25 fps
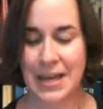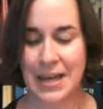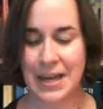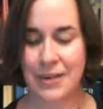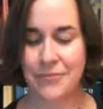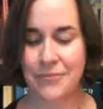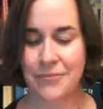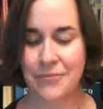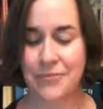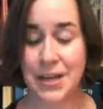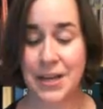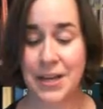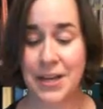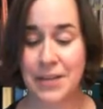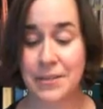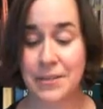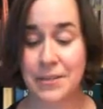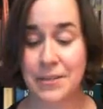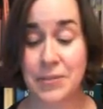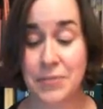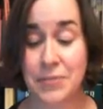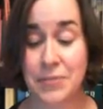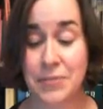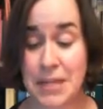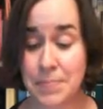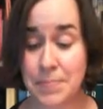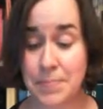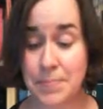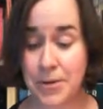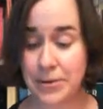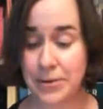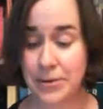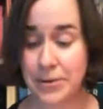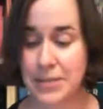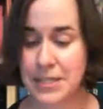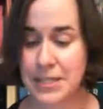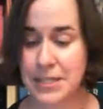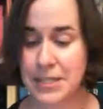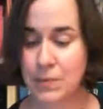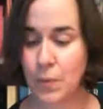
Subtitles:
Find three books